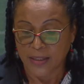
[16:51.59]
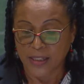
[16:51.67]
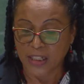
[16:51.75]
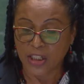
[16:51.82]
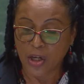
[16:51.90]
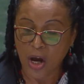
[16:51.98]

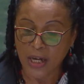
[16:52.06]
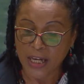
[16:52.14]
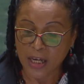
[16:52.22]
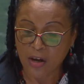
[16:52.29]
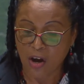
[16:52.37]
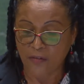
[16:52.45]
the
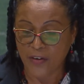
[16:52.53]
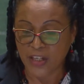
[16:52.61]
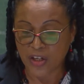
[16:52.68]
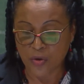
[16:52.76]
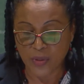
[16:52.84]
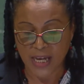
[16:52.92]
dawning of a
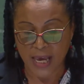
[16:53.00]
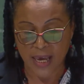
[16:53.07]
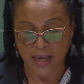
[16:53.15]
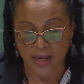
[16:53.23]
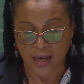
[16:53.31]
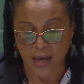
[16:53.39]
new
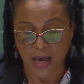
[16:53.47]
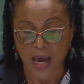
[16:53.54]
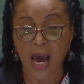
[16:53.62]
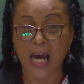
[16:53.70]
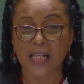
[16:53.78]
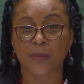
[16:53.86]
day
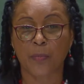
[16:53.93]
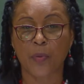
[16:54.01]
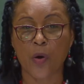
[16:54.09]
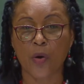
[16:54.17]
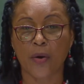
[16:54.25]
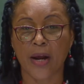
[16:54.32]
as
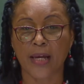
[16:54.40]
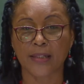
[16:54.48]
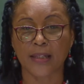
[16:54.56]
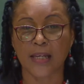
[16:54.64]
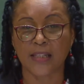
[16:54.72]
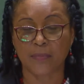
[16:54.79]

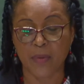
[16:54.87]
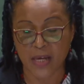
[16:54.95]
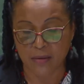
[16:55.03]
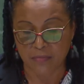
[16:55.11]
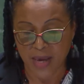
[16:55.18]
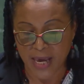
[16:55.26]
progress is
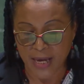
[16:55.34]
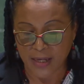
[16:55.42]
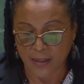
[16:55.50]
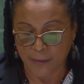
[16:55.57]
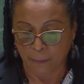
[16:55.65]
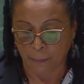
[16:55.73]
being
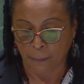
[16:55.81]
made.